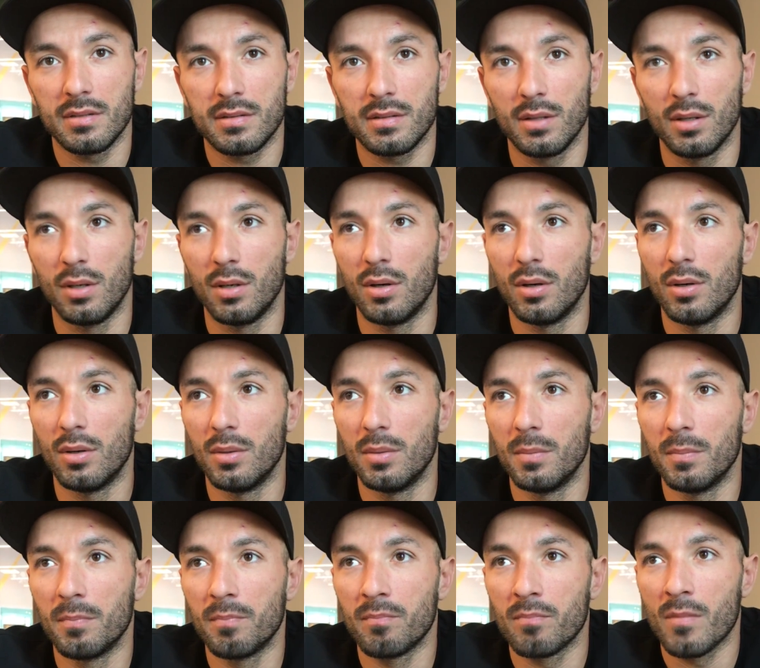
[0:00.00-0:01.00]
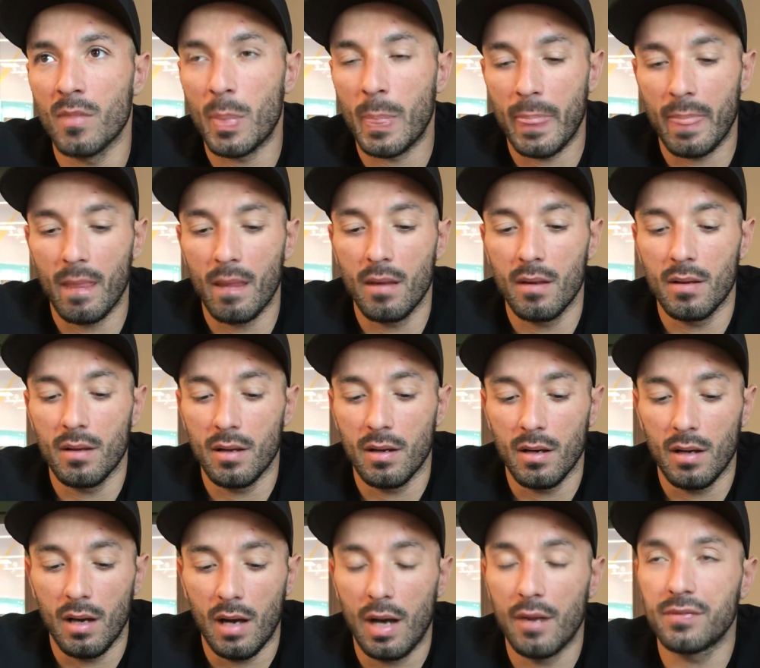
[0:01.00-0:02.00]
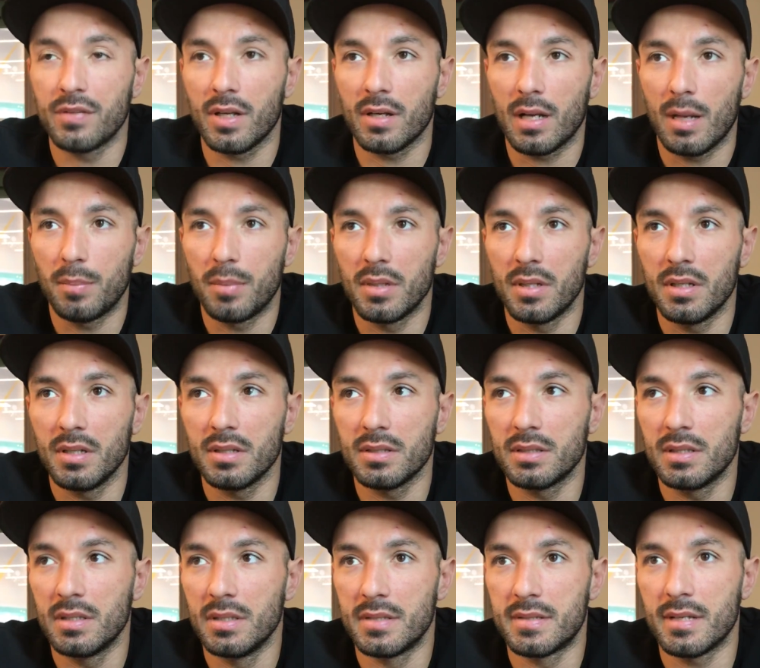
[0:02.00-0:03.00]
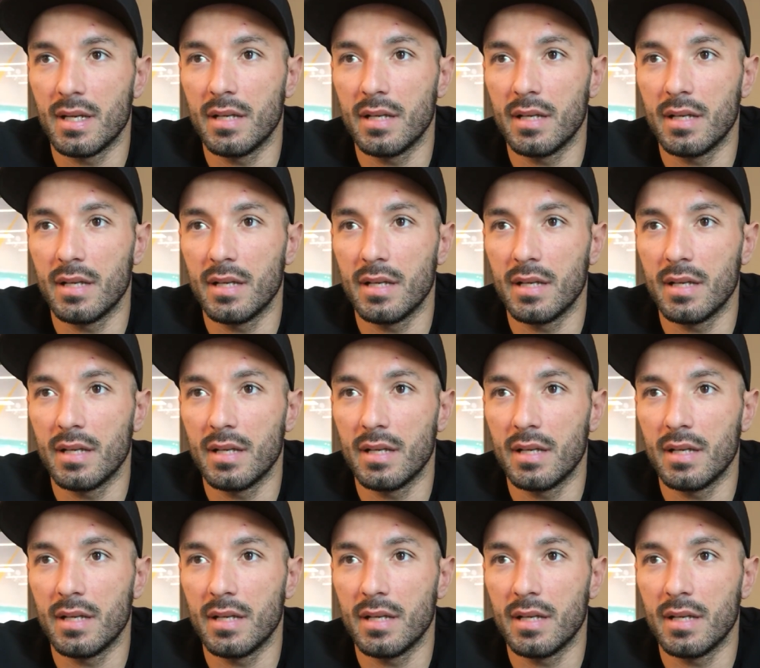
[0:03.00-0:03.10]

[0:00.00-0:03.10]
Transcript: So after a couple of years, he